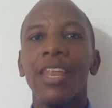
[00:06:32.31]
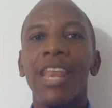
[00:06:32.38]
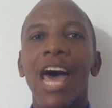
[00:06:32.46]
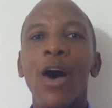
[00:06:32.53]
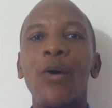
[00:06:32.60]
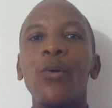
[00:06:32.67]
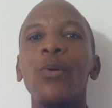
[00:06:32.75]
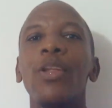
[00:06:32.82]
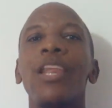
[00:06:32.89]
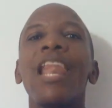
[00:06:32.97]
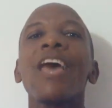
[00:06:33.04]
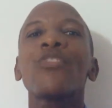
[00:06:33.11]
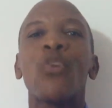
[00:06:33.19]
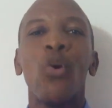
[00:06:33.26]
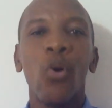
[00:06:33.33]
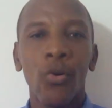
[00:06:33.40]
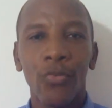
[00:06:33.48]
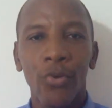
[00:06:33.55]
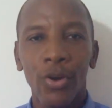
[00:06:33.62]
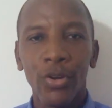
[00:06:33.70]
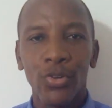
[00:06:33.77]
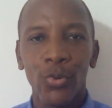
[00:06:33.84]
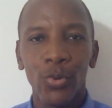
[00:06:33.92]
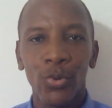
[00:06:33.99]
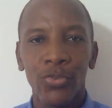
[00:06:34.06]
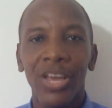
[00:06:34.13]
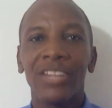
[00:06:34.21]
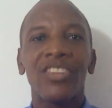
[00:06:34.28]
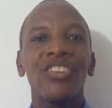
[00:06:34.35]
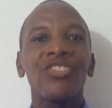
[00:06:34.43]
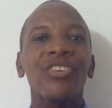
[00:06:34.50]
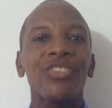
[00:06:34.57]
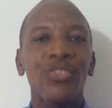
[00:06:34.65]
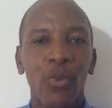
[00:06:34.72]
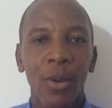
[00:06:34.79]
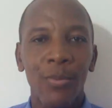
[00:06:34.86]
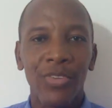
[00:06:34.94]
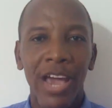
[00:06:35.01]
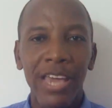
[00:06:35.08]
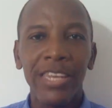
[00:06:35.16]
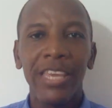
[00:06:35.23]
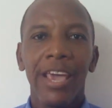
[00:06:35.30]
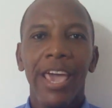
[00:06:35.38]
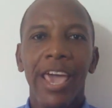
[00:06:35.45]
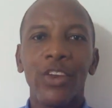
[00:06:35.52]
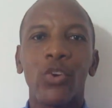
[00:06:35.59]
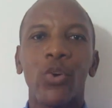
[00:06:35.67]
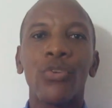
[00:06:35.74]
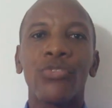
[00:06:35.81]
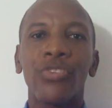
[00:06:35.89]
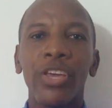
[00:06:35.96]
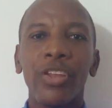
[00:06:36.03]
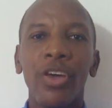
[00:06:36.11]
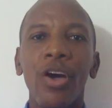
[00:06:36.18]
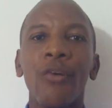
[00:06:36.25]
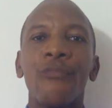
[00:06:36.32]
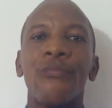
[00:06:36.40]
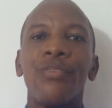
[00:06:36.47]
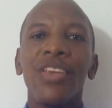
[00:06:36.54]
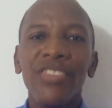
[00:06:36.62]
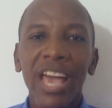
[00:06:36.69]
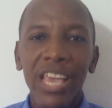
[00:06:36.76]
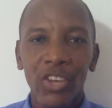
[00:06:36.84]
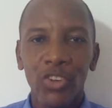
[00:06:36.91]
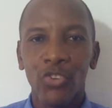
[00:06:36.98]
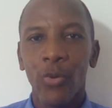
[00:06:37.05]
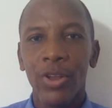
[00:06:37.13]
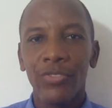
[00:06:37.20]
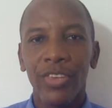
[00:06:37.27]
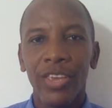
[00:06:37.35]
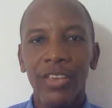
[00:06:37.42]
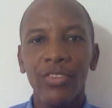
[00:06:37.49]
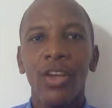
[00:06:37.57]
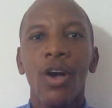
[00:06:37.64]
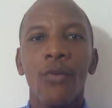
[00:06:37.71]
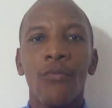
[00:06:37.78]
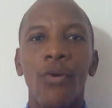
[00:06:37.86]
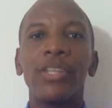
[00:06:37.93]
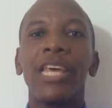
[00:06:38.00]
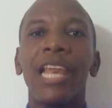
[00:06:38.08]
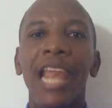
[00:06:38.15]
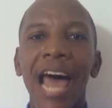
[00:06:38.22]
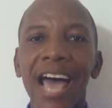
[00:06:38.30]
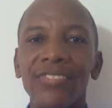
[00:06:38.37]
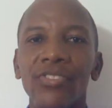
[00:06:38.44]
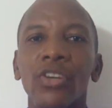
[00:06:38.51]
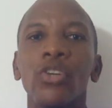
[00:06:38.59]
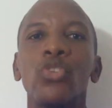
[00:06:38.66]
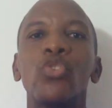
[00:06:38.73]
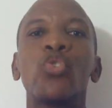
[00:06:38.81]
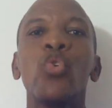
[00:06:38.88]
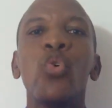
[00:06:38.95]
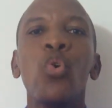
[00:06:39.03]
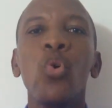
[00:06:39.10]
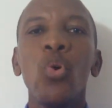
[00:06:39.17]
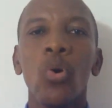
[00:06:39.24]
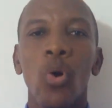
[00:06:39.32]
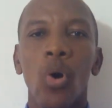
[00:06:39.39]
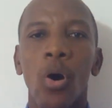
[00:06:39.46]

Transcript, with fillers: Now, let's go over to Zatitius' website and consider visa issuances for the last two